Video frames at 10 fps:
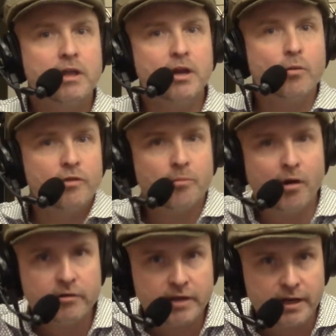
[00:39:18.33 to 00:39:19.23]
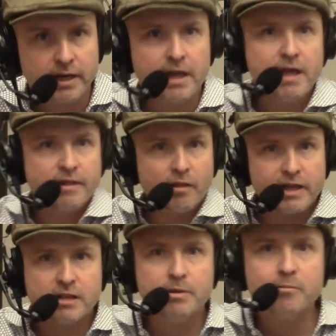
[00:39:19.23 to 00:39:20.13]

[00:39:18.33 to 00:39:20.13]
When they're bartending, they like to be